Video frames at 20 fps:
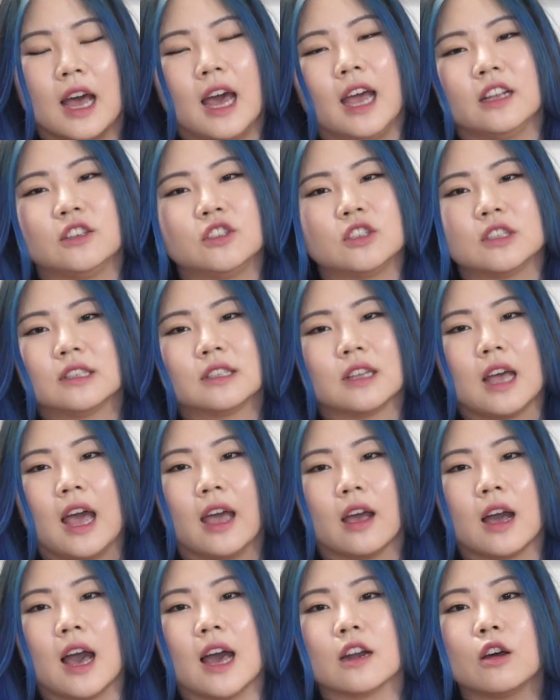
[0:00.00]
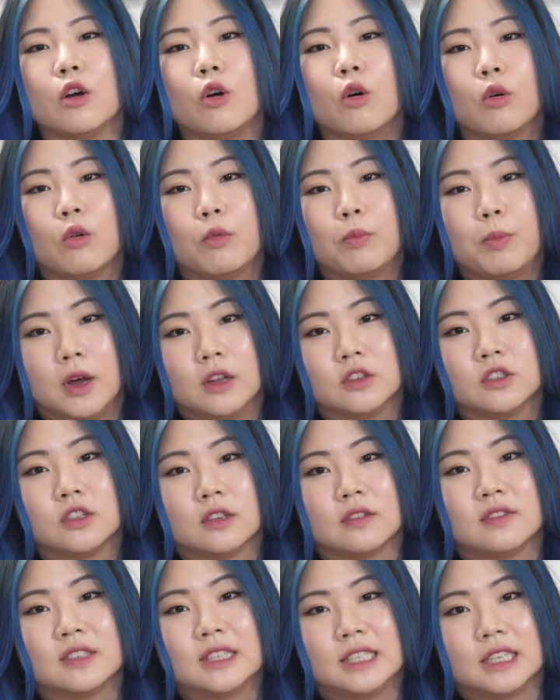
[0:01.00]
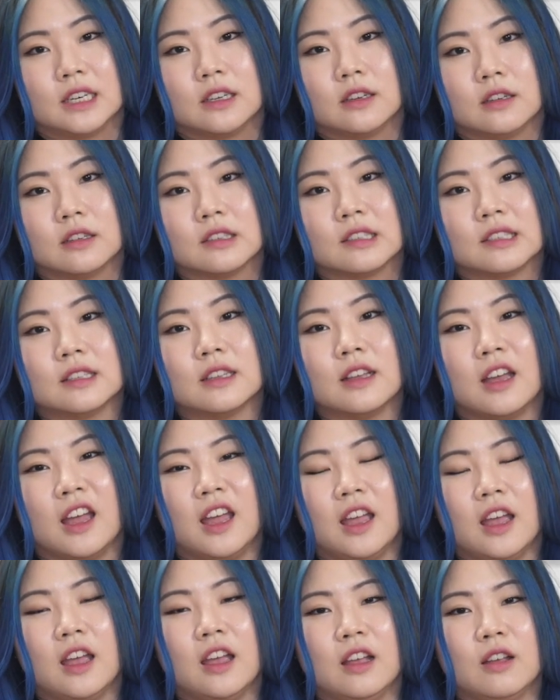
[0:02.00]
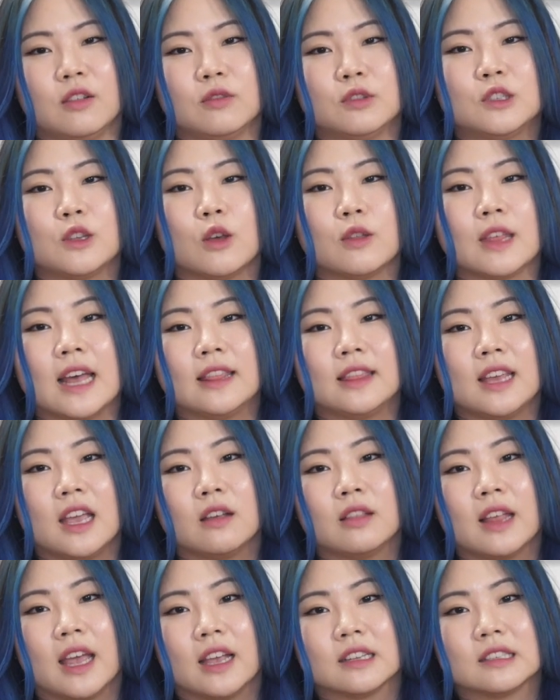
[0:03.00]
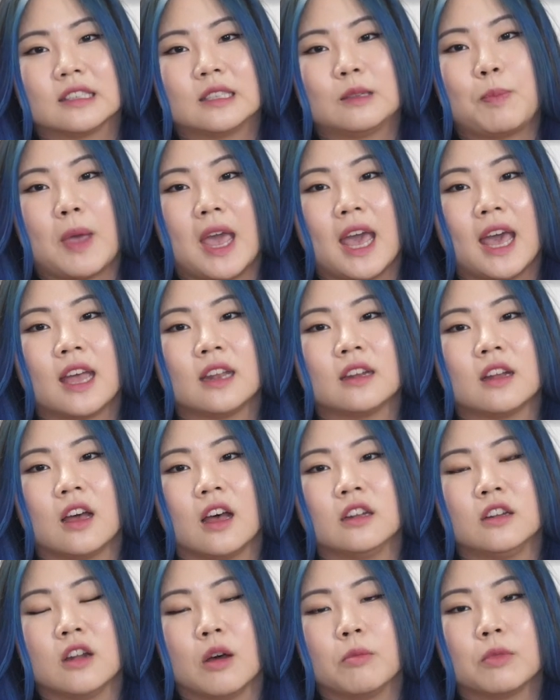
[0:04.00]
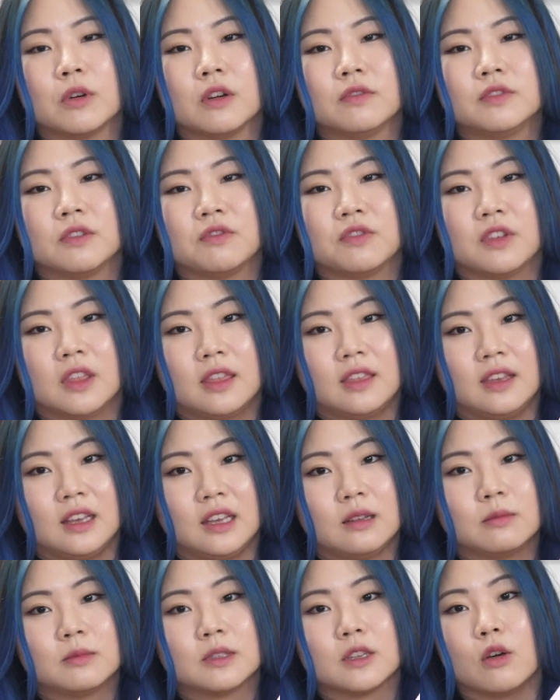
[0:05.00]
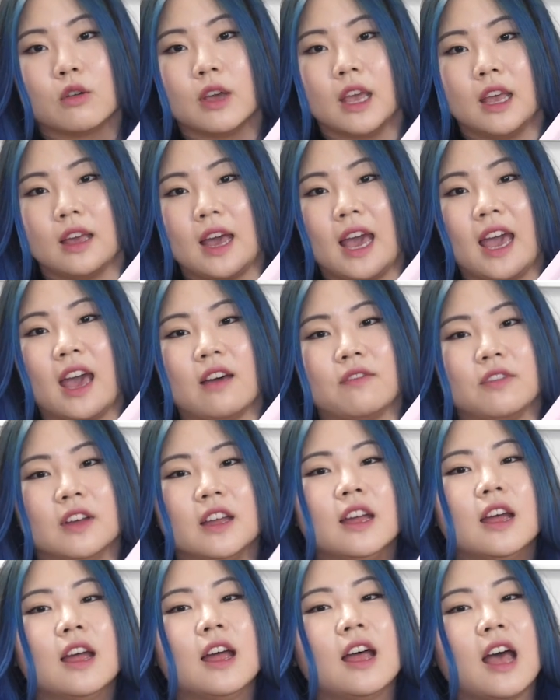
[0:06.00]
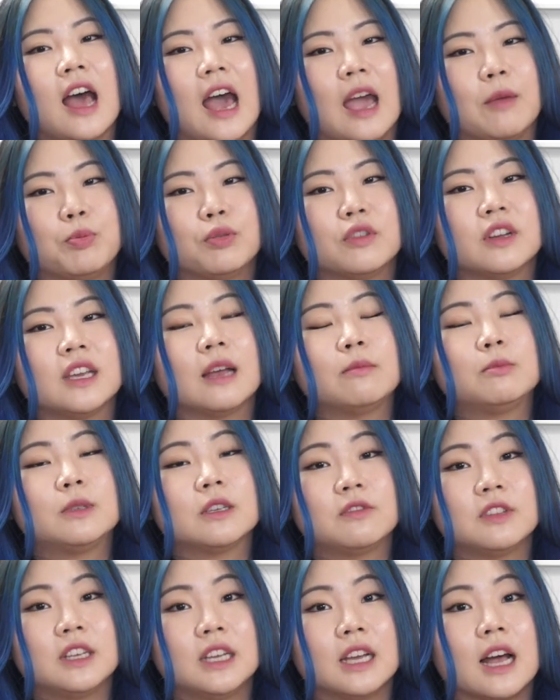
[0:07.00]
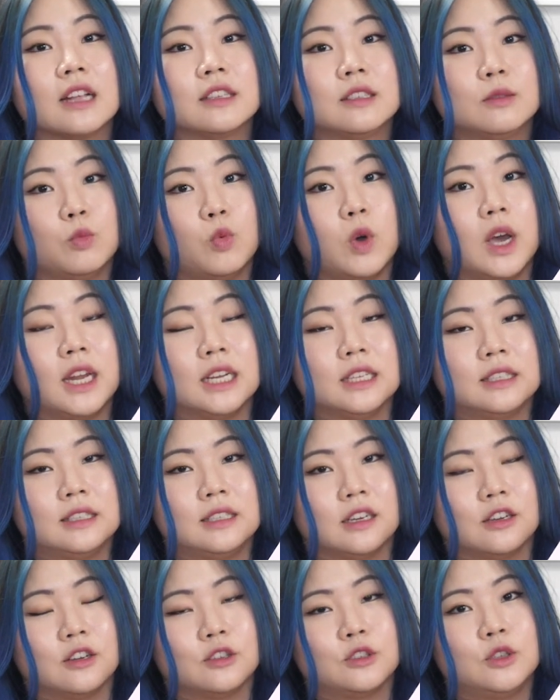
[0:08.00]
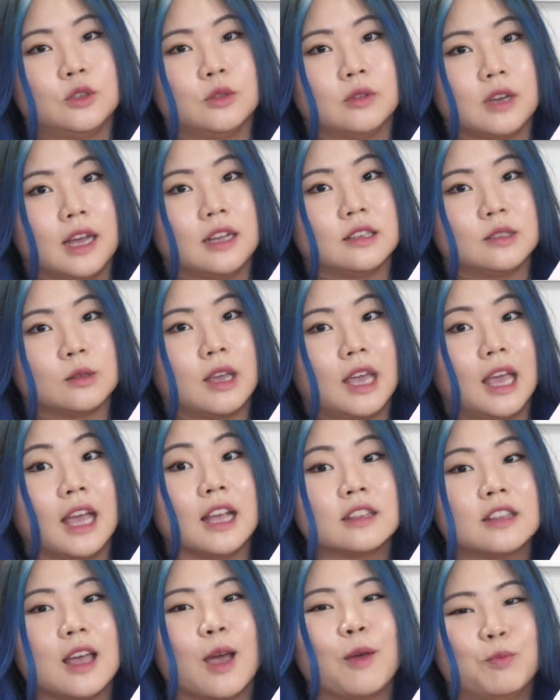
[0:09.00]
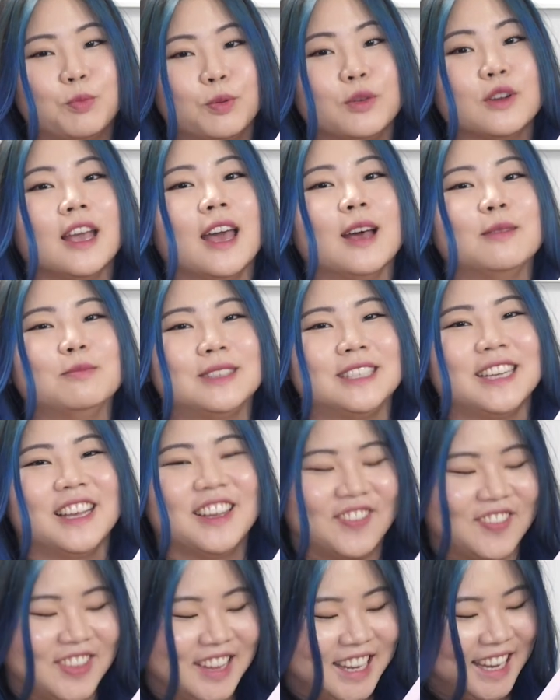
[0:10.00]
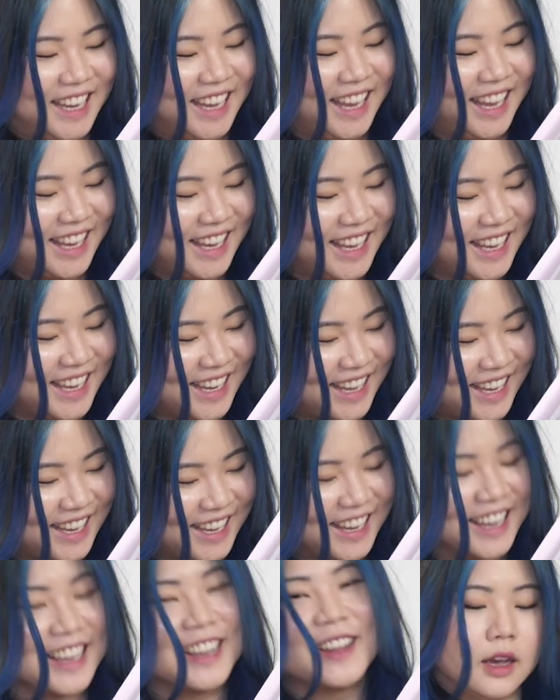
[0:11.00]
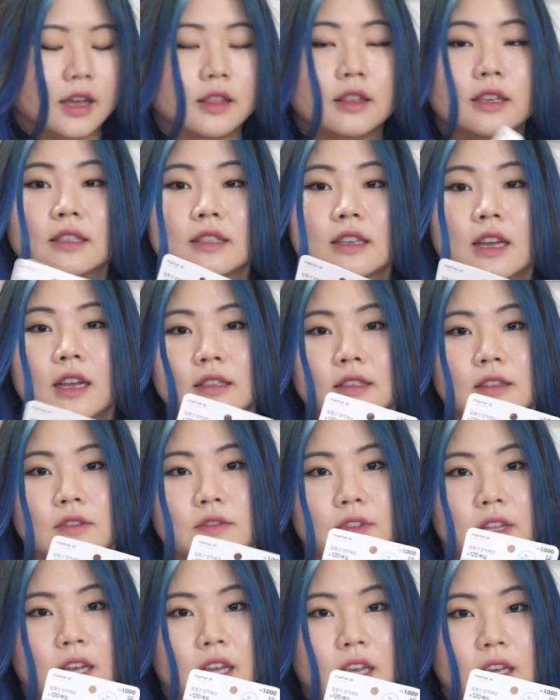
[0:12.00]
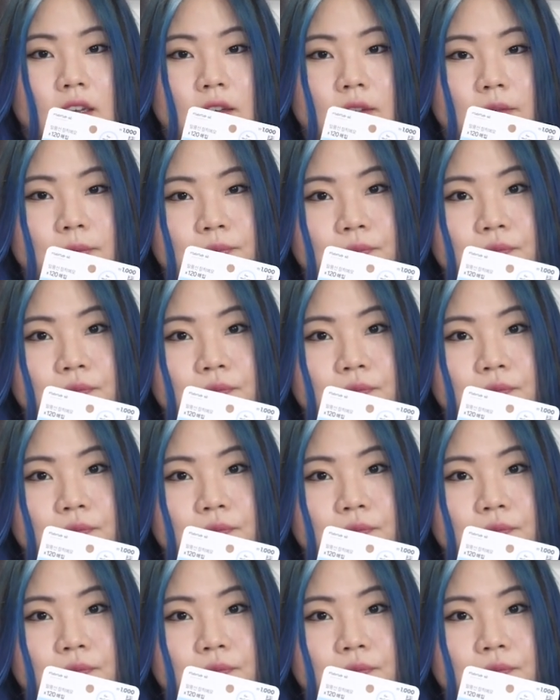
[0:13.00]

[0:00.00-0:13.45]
I got a whole bunch of stickers so that they like span a number of different themes. Okay, I preemptively got some wedding stickers too, guys, okay? Preemptively. I got these kinds of like